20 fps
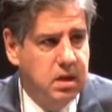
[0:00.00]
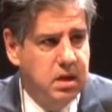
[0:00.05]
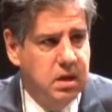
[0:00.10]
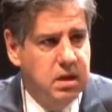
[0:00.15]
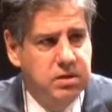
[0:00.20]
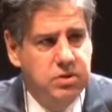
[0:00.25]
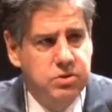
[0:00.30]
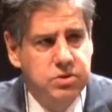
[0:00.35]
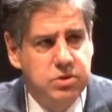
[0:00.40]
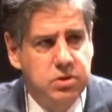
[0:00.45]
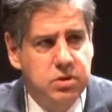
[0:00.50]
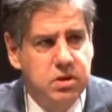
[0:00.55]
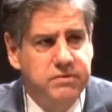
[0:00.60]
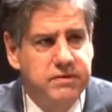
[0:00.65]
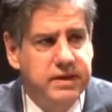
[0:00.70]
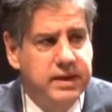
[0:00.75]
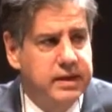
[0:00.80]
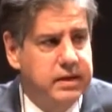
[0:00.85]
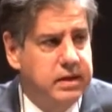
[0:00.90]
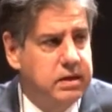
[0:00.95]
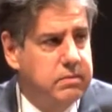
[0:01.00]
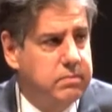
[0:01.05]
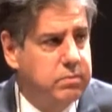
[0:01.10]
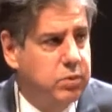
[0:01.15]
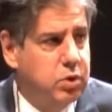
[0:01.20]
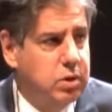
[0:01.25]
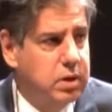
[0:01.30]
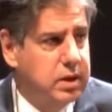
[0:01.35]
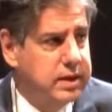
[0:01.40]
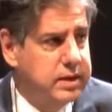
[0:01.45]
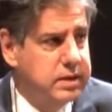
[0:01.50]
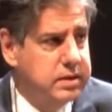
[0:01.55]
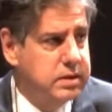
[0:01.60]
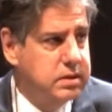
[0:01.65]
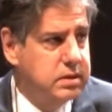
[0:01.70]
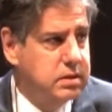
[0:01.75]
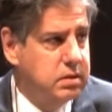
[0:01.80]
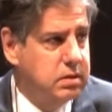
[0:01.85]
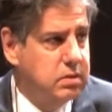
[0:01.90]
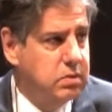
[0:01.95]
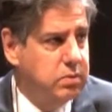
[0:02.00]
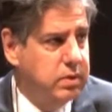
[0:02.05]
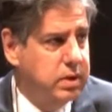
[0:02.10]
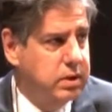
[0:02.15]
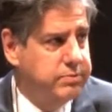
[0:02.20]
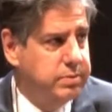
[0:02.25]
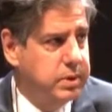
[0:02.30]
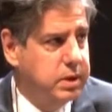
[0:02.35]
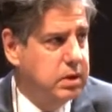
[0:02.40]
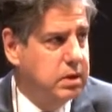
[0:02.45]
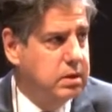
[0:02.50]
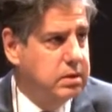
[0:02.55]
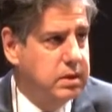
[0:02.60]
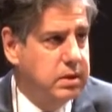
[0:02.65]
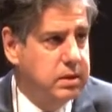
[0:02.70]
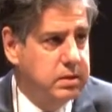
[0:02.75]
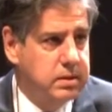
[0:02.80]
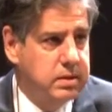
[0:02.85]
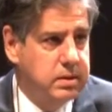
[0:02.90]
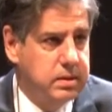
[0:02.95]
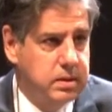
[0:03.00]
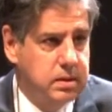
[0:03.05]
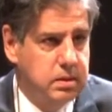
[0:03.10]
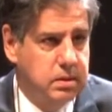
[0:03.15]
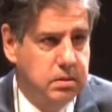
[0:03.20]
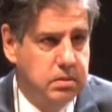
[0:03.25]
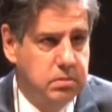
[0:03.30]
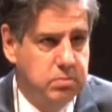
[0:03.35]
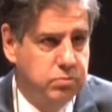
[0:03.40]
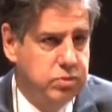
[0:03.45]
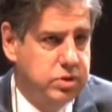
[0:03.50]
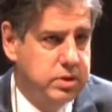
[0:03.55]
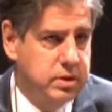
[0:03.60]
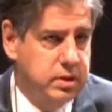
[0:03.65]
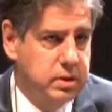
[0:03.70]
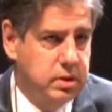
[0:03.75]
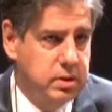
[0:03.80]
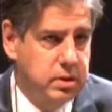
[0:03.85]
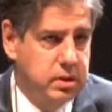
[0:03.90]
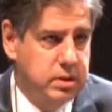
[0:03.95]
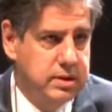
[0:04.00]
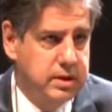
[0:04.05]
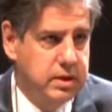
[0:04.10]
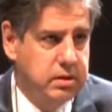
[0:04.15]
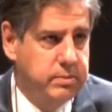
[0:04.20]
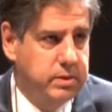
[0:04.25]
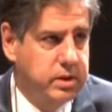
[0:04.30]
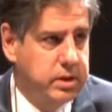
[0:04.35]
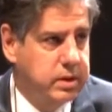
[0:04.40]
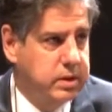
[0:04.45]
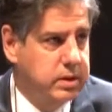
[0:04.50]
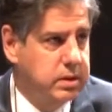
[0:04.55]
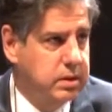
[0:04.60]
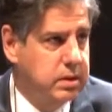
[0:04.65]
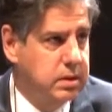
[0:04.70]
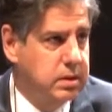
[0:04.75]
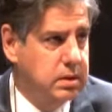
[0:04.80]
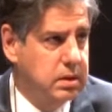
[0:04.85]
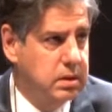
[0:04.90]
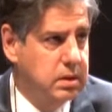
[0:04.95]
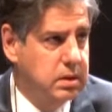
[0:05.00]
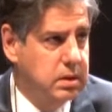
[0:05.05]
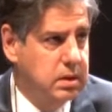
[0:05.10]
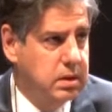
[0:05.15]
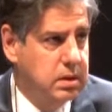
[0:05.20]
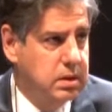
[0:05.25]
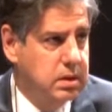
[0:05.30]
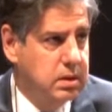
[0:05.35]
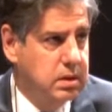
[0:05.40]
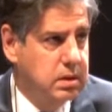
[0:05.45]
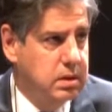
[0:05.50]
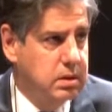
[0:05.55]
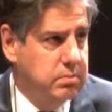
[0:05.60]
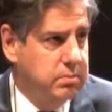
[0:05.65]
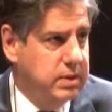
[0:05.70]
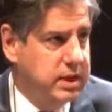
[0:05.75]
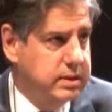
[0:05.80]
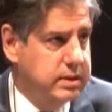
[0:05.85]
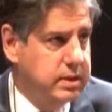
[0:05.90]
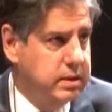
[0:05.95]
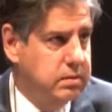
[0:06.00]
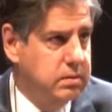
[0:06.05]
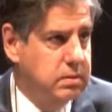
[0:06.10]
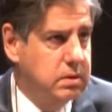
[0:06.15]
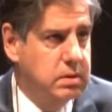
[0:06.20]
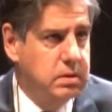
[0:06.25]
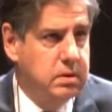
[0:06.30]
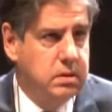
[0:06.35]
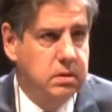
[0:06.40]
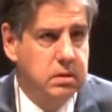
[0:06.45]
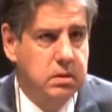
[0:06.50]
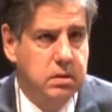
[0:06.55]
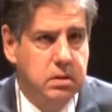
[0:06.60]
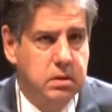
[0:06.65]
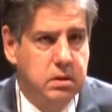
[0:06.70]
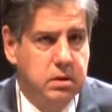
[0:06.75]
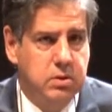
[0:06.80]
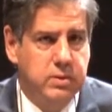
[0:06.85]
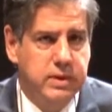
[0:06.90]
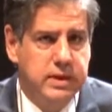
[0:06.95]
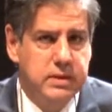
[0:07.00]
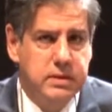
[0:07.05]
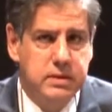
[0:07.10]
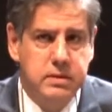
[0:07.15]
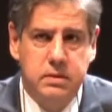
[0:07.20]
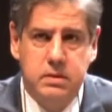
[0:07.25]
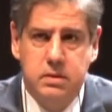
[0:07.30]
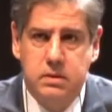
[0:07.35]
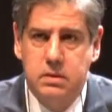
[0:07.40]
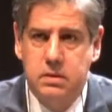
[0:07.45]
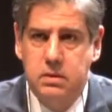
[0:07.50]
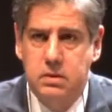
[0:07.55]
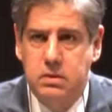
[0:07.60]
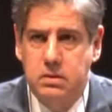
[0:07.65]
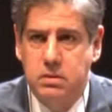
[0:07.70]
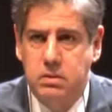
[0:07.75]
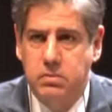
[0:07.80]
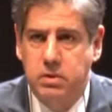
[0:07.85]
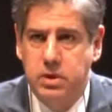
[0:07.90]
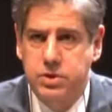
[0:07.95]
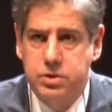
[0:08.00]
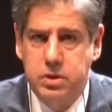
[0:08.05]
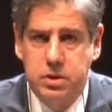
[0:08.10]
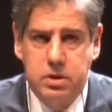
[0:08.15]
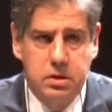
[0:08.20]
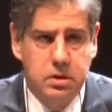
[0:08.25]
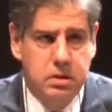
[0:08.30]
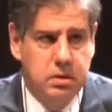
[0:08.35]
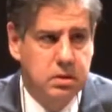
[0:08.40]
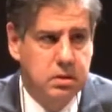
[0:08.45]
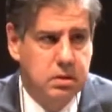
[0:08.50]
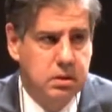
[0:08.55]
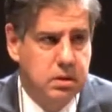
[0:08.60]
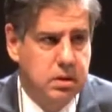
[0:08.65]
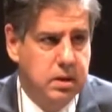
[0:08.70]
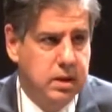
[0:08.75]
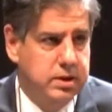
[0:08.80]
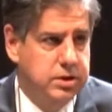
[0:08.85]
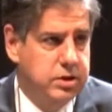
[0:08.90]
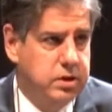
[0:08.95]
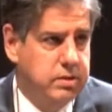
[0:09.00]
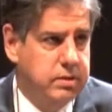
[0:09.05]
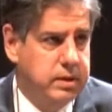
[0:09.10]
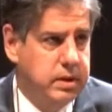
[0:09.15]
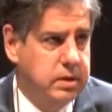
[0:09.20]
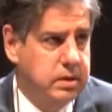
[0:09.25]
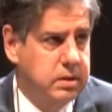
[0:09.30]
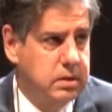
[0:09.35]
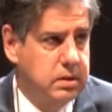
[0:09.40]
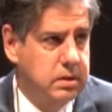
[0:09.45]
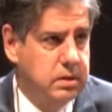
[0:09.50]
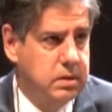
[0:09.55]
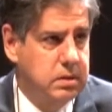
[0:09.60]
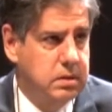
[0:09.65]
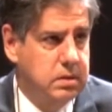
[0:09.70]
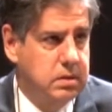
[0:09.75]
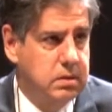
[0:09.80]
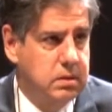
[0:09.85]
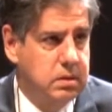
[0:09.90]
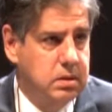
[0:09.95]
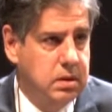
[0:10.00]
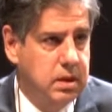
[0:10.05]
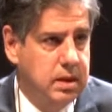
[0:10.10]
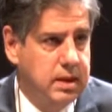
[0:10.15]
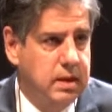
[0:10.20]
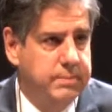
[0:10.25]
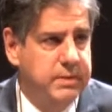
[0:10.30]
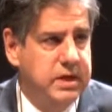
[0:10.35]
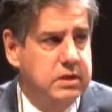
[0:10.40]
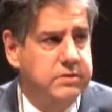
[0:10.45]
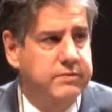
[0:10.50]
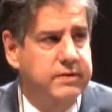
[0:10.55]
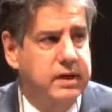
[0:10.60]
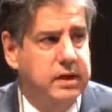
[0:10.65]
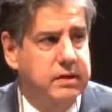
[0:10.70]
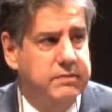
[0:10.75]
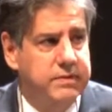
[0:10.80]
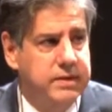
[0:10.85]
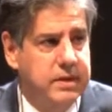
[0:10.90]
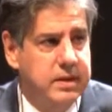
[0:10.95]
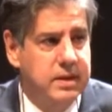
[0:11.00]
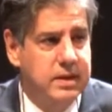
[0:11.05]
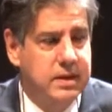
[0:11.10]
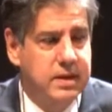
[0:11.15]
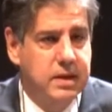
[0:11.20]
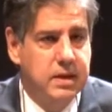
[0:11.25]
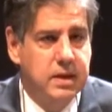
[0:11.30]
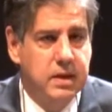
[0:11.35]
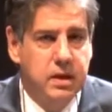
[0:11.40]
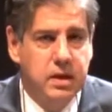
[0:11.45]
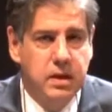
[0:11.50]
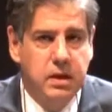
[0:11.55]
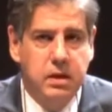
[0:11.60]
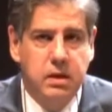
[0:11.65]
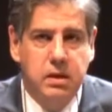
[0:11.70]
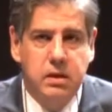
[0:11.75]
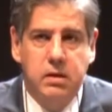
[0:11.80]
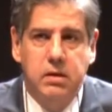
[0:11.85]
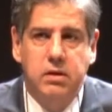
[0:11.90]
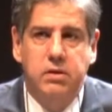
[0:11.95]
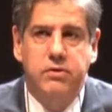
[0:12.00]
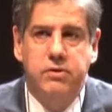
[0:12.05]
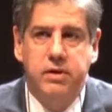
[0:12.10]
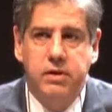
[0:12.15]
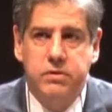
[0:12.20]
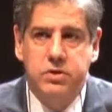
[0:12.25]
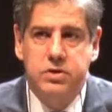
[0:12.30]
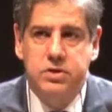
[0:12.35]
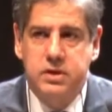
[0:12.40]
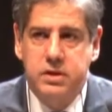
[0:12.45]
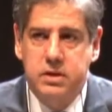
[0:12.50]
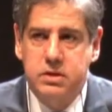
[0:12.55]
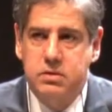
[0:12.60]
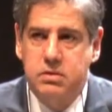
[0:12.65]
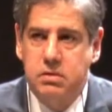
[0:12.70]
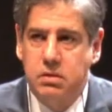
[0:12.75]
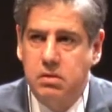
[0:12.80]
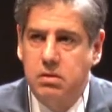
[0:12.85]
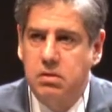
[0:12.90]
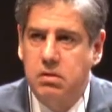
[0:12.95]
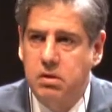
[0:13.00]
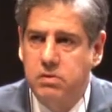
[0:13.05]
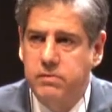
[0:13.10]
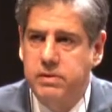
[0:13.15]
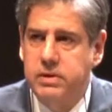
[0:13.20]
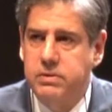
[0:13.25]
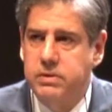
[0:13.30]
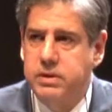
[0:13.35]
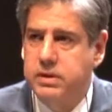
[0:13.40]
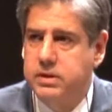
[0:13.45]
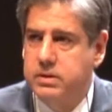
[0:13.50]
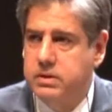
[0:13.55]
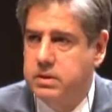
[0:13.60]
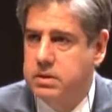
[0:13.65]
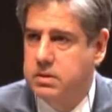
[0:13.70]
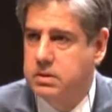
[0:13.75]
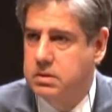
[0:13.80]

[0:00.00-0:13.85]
And those are divided more or less one per continent. Brazil and South America, Mexico, the US, Russia, Nigeria, and that makes five. The other six are all around here.